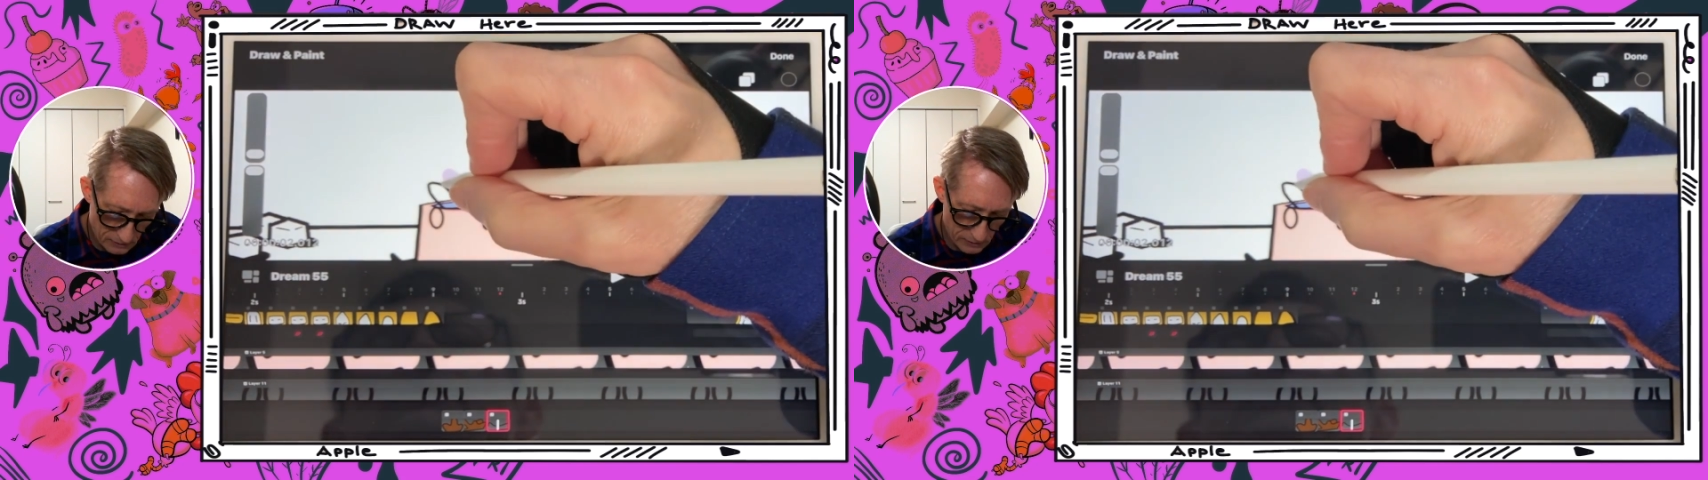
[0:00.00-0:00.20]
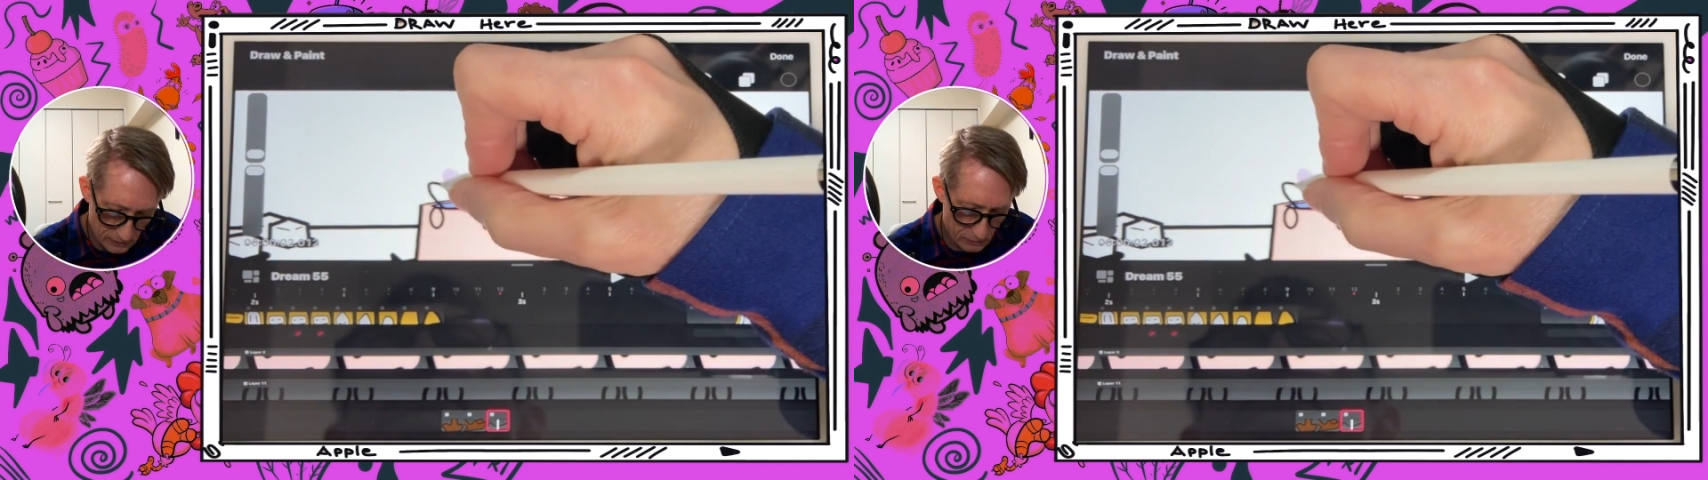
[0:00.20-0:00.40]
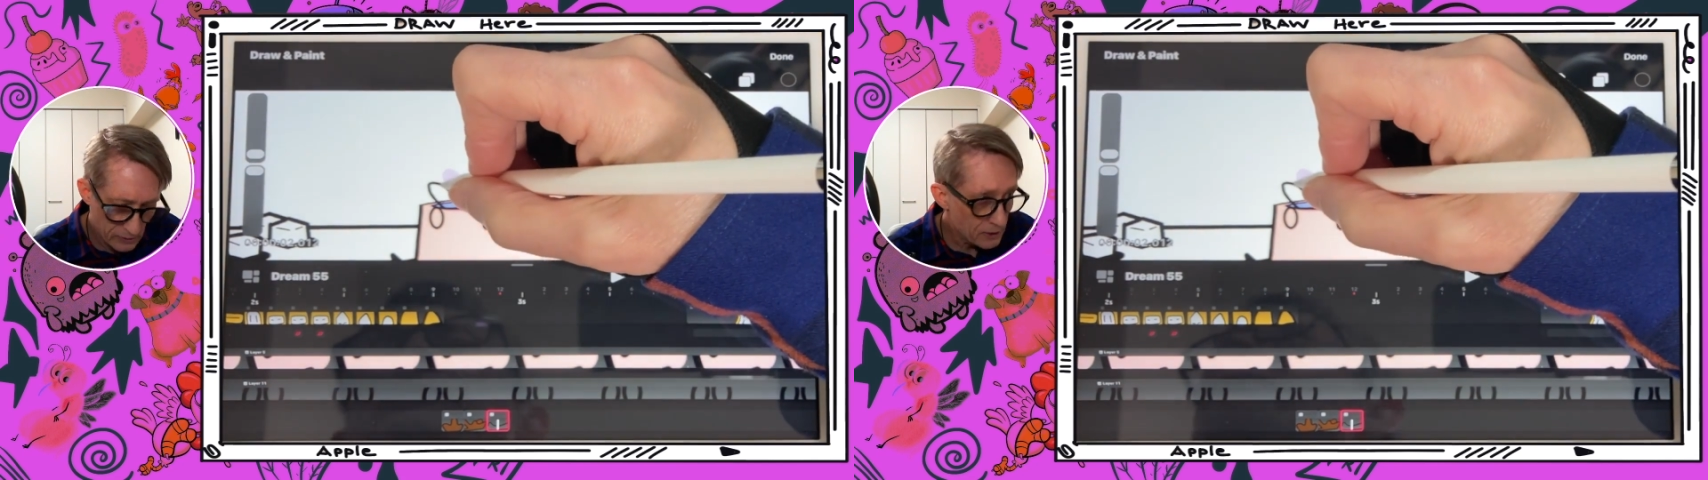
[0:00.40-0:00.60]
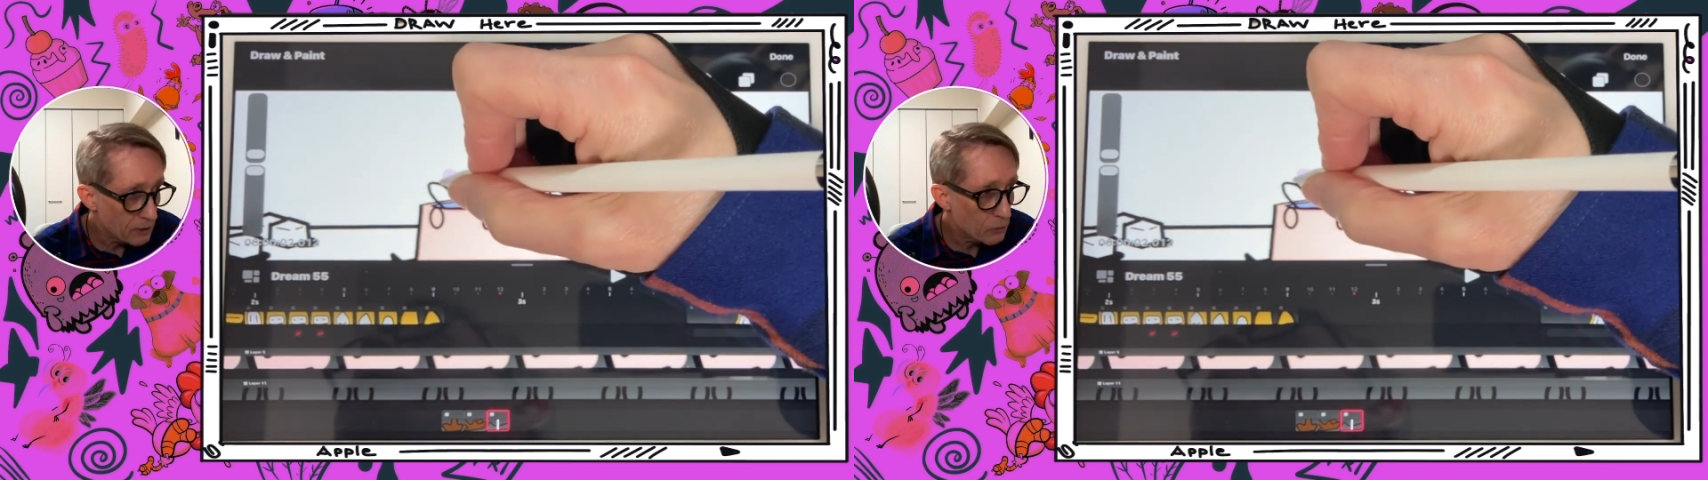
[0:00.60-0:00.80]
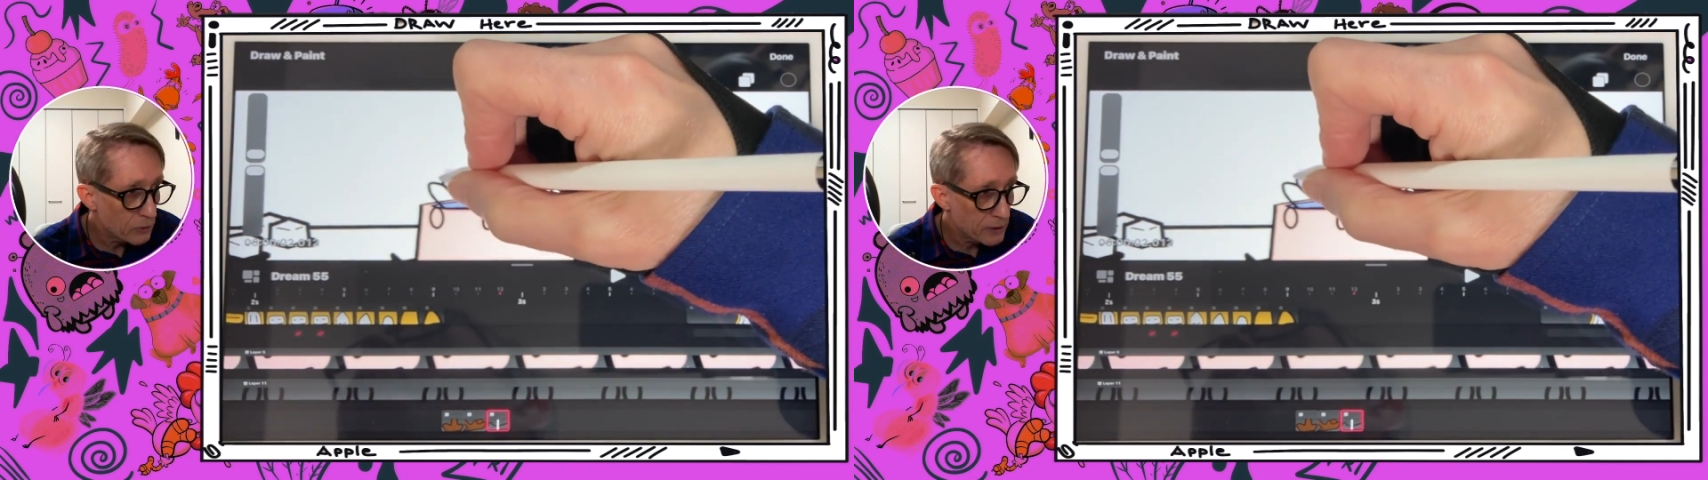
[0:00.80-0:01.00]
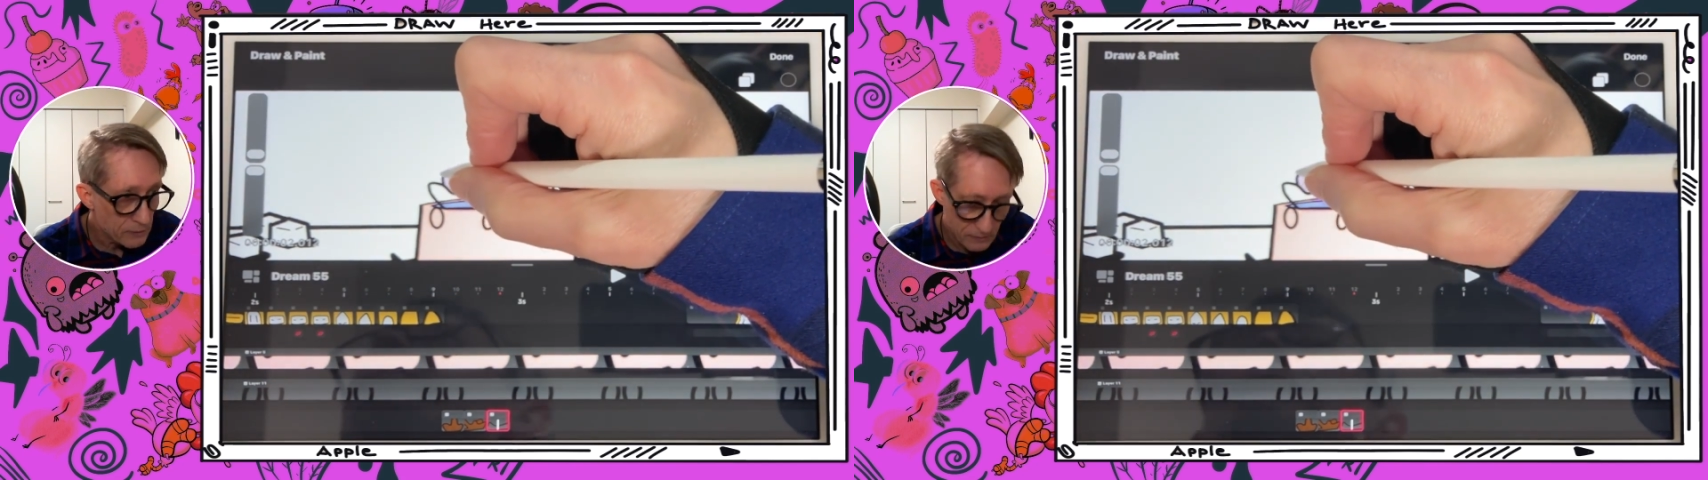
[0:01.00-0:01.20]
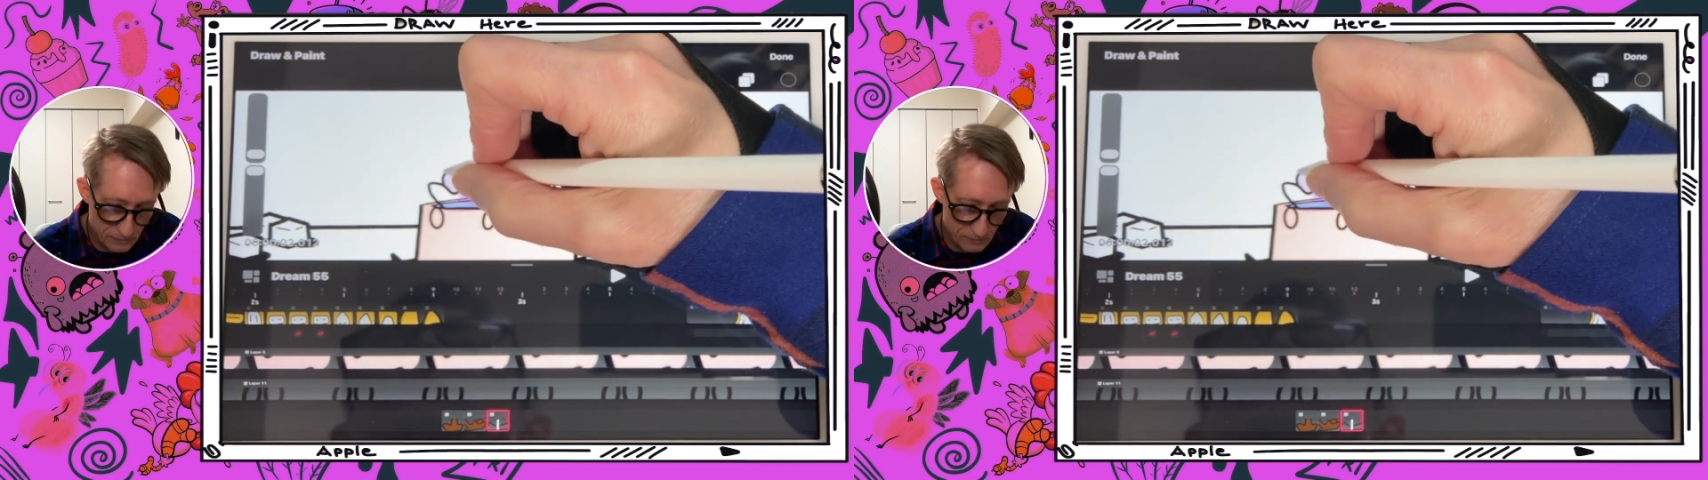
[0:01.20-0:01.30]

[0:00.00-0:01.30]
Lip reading: then we're going to do another one